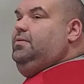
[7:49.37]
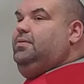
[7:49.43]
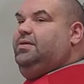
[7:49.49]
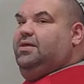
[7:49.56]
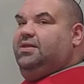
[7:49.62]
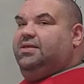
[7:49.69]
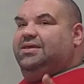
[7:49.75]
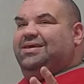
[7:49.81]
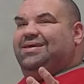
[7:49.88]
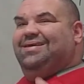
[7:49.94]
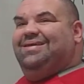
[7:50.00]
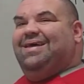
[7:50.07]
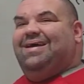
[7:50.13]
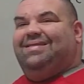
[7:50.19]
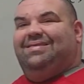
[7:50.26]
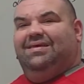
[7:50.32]
didn't
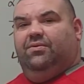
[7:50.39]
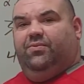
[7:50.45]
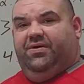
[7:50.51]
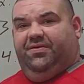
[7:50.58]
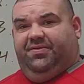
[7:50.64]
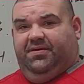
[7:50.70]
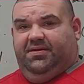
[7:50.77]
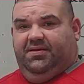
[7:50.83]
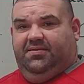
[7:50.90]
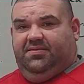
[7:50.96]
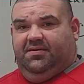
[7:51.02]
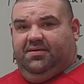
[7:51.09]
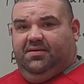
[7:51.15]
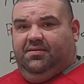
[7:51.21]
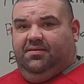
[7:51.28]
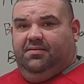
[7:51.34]
connect it with anything,
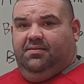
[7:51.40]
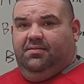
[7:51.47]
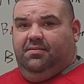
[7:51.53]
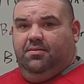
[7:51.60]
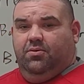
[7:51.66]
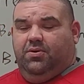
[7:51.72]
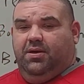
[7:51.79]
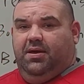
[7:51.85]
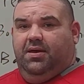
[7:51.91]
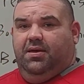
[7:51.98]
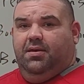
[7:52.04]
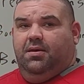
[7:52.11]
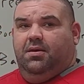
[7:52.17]
okay?